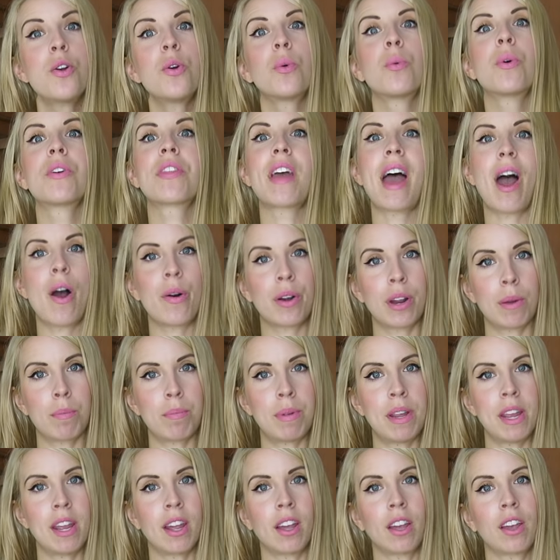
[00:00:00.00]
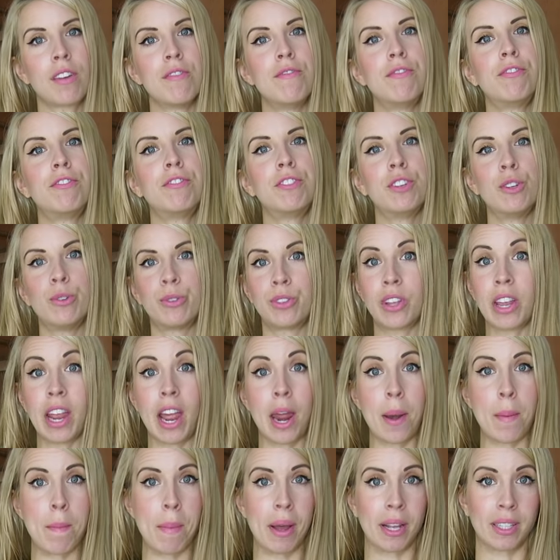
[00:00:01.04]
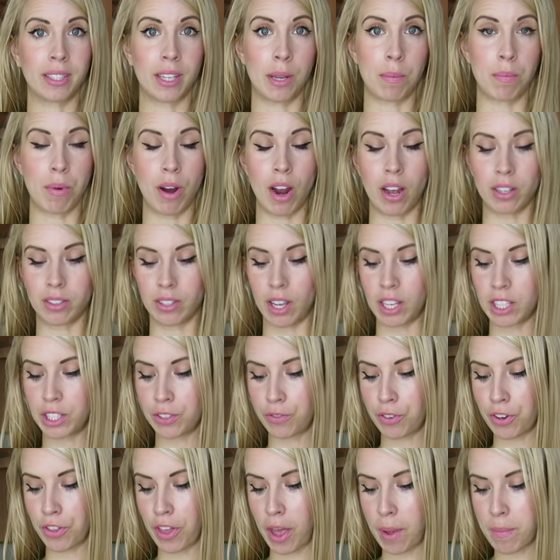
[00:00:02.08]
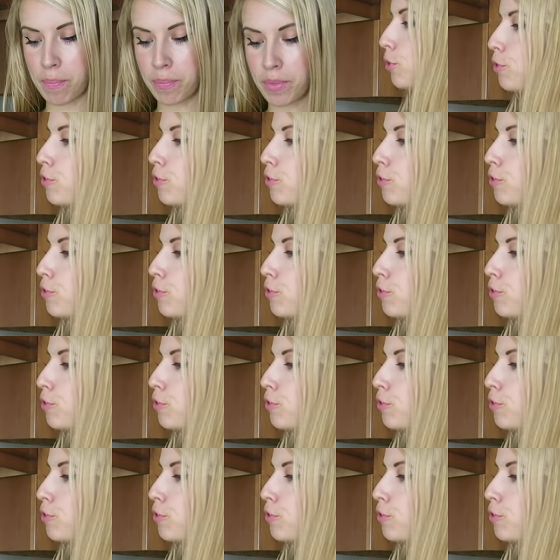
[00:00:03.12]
without it being a confusing and messy process for them.